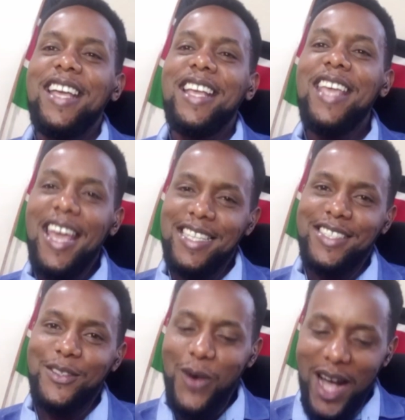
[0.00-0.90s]

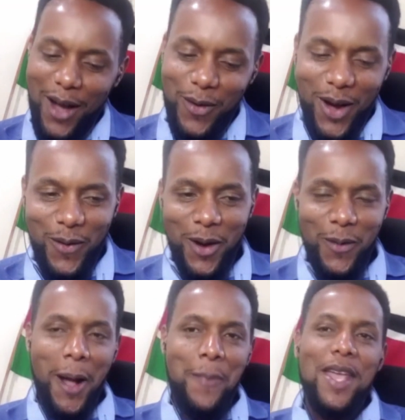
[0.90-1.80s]
Yes.
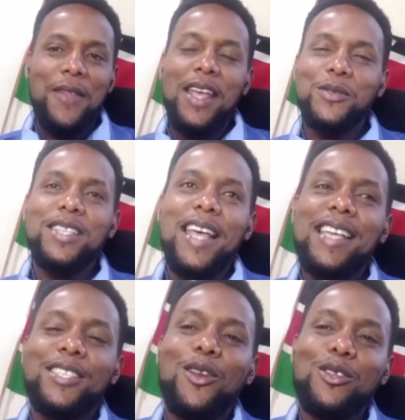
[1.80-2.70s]
Wow. That's why
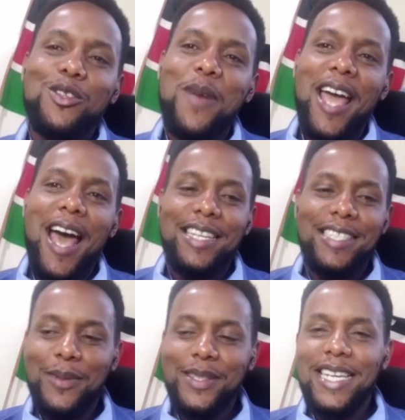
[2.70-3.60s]
it's close to my heart,
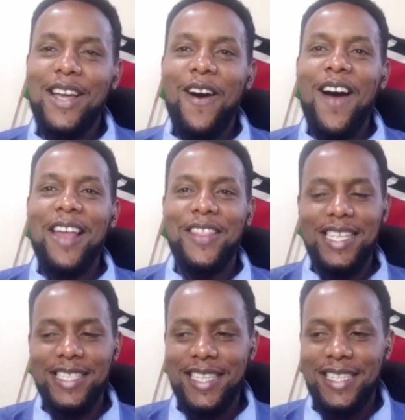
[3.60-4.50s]
especially our athletes.